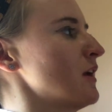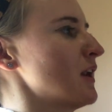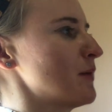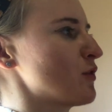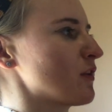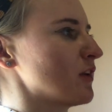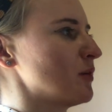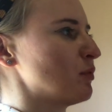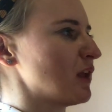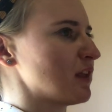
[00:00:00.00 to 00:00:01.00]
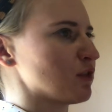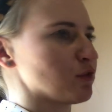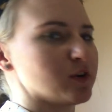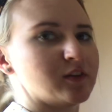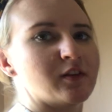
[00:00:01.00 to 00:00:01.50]
And I'm just going to play
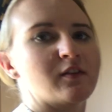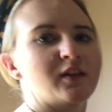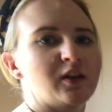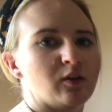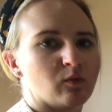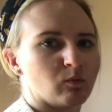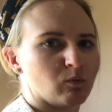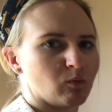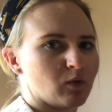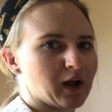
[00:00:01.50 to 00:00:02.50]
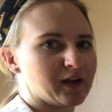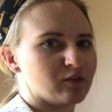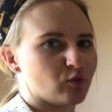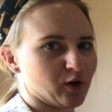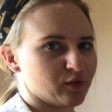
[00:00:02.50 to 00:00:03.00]
through it to see kind
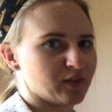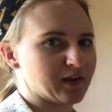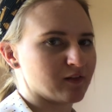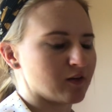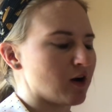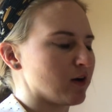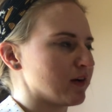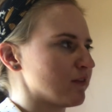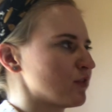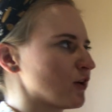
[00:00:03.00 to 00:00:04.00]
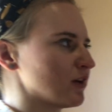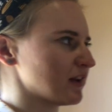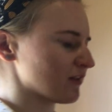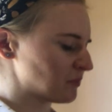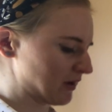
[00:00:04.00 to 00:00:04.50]
of where things are and if there are
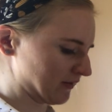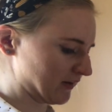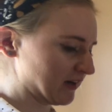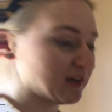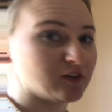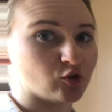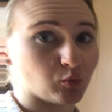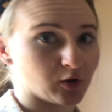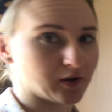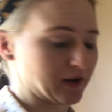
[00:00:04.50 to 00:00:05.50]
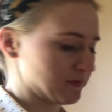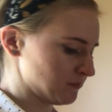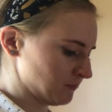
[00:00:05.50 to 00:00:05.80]
any spots that I need to work on.